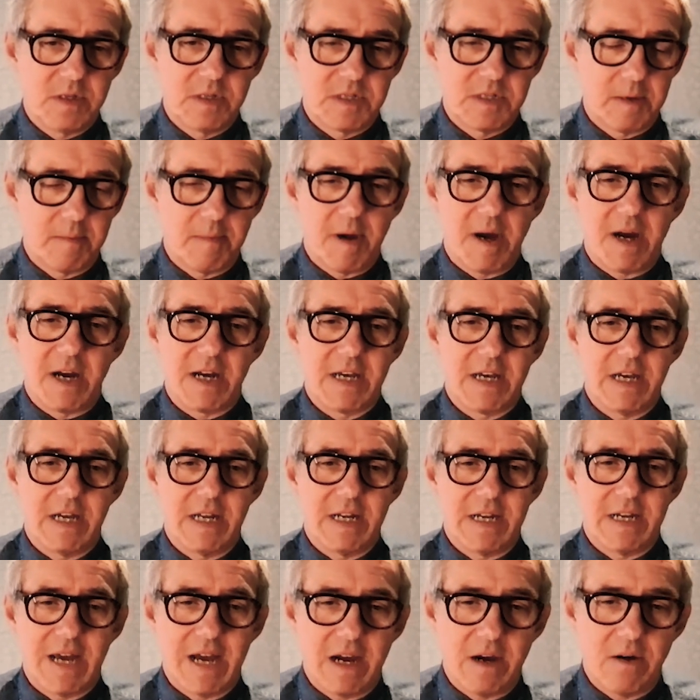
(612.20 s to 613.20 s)
to market
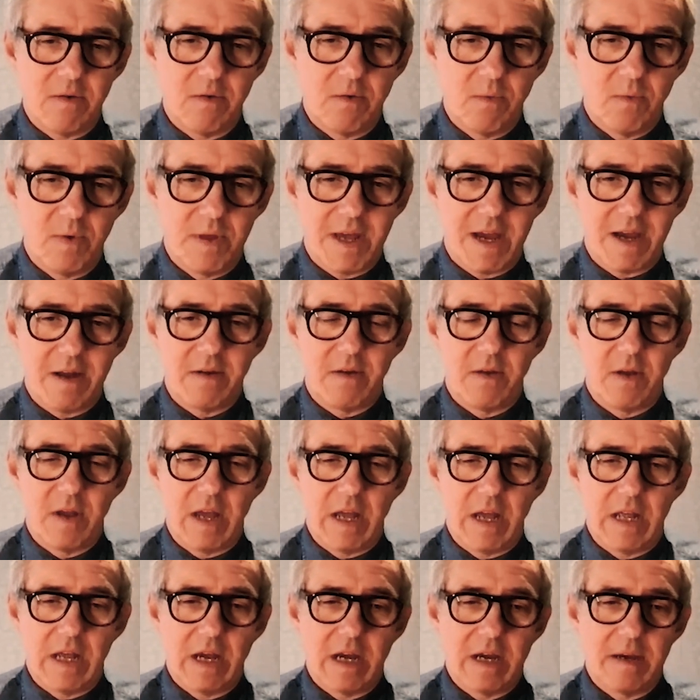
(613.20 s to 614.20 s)
now without
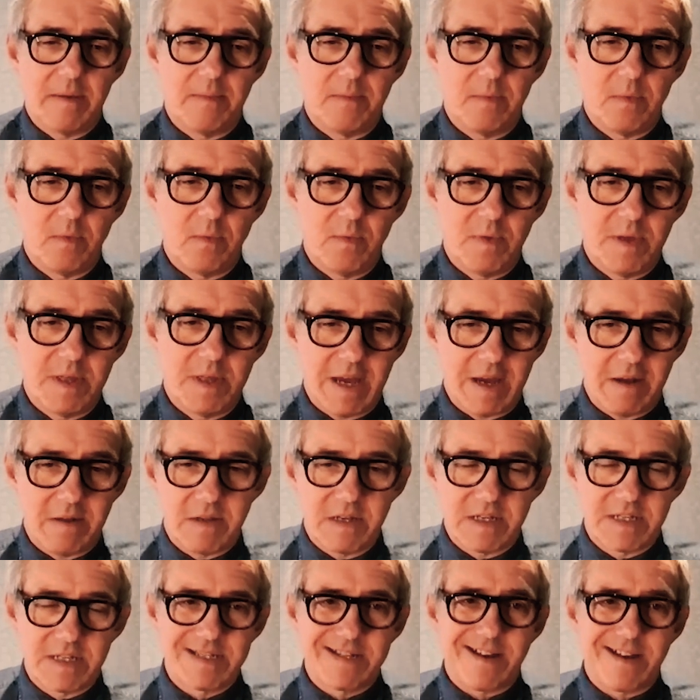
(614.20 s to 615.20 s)
um, without
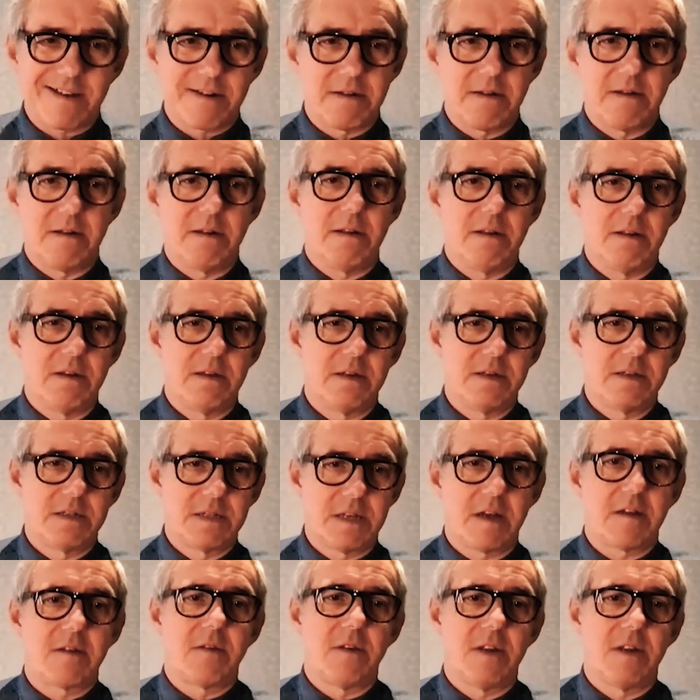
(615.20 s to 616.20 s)
subtle
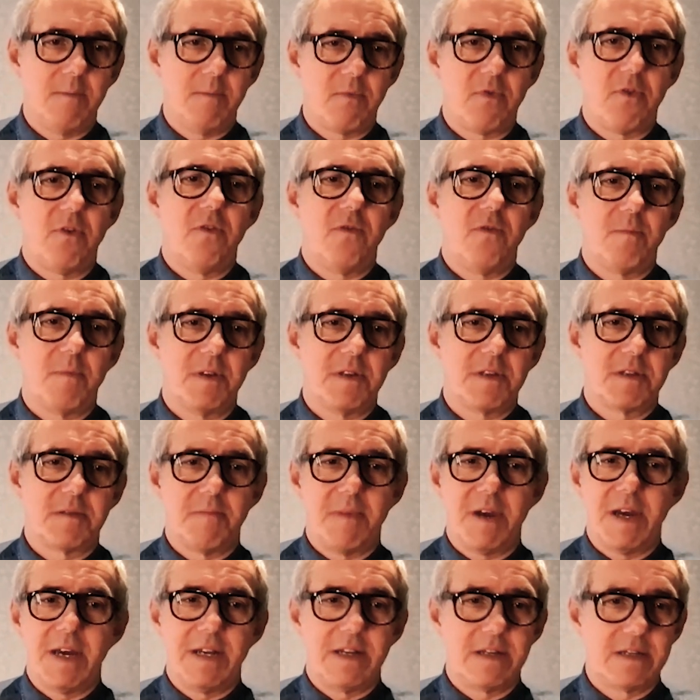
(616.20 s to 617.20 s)
subtle improvements
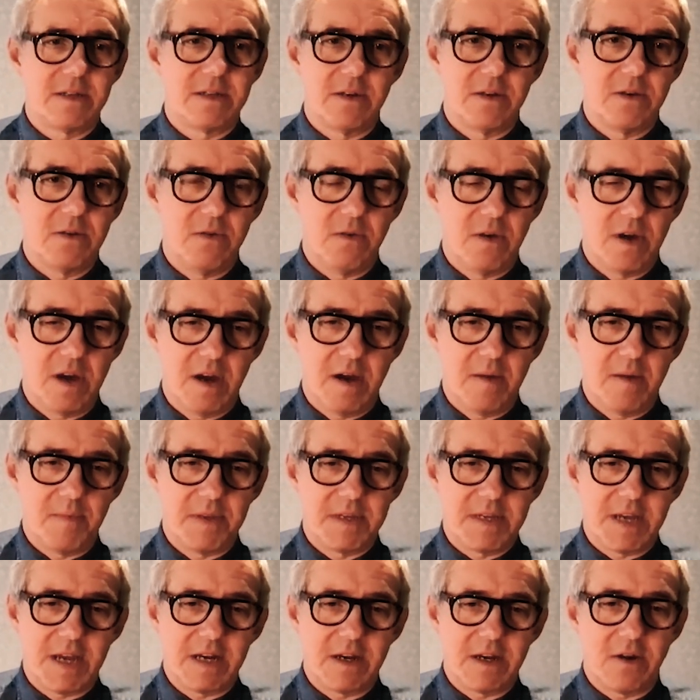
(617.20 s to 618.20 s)
made to um, the
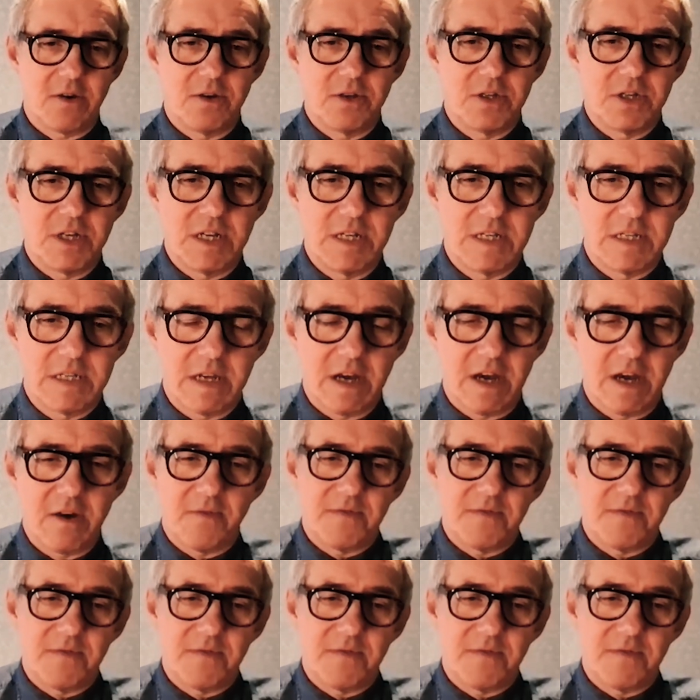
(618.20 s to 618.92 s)
technology inside.